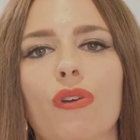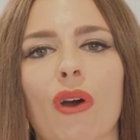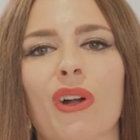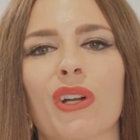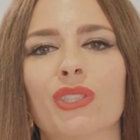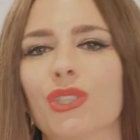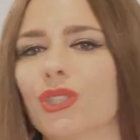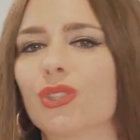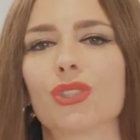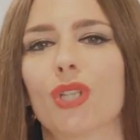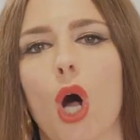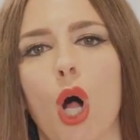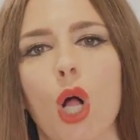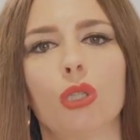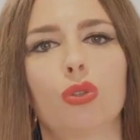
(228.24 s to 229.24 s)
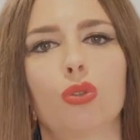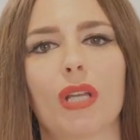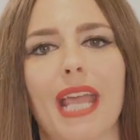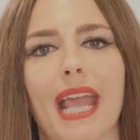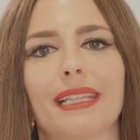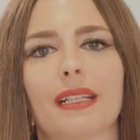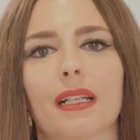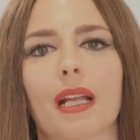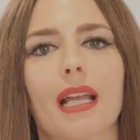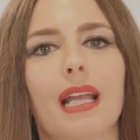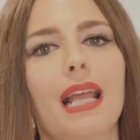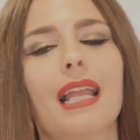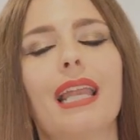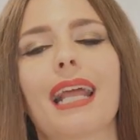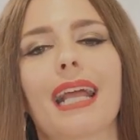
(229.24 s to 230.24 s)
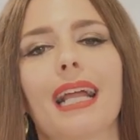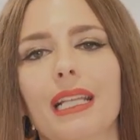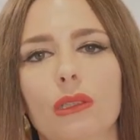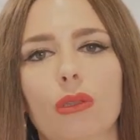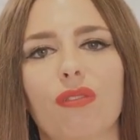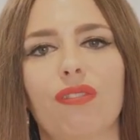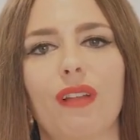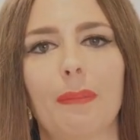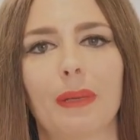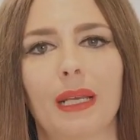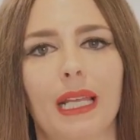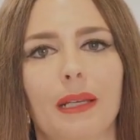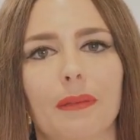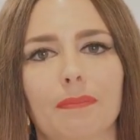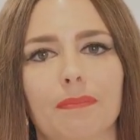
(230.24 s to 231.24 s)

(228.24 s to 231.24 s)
gorgeous all together, like a little family.